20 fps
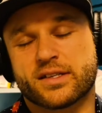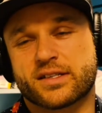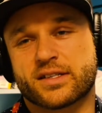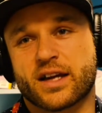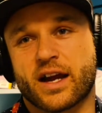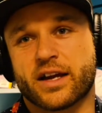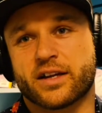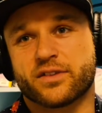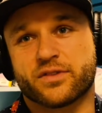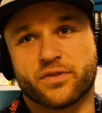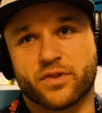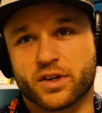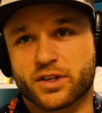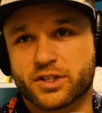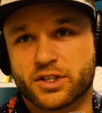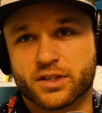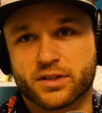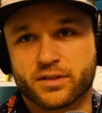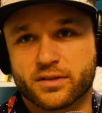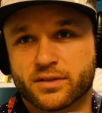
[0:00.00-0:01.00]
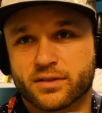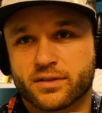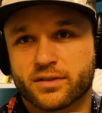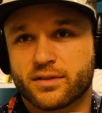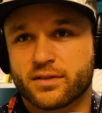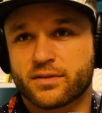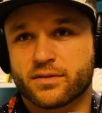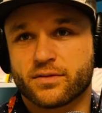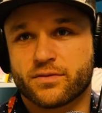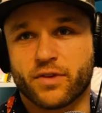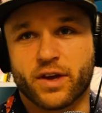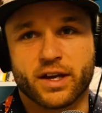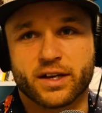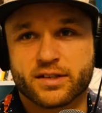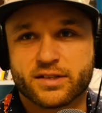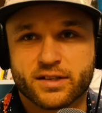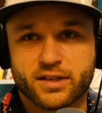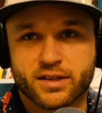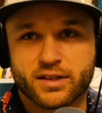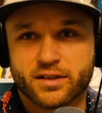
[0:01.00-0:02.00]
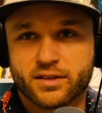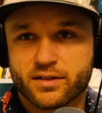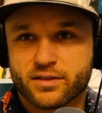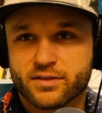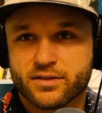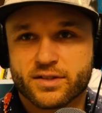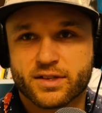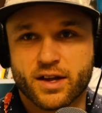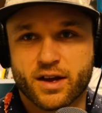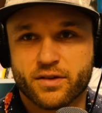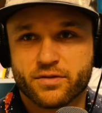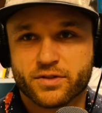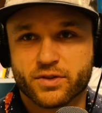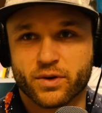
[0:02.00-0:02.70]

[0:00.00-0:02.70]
science fiction, fantasy stuff.